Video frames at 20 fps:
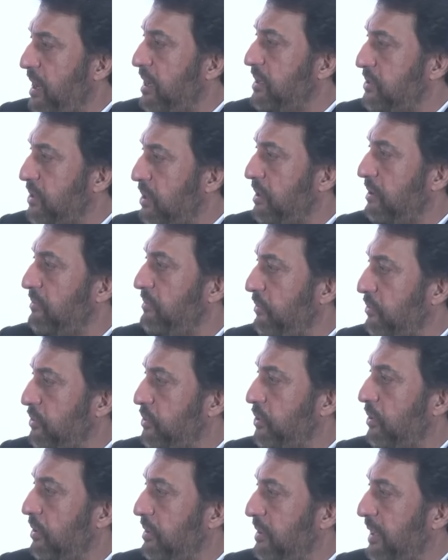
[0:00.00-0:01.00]
uncertain
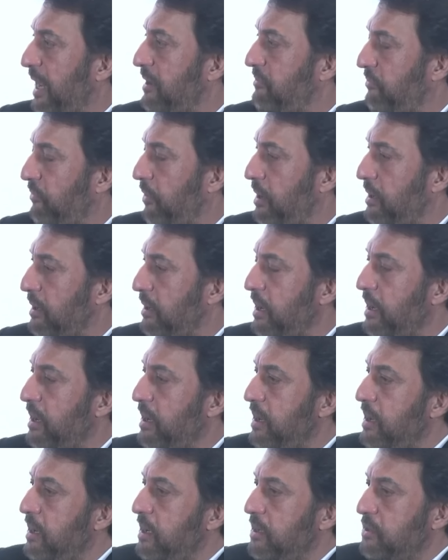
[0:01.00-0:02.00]
future on that front. Yeah, yeah.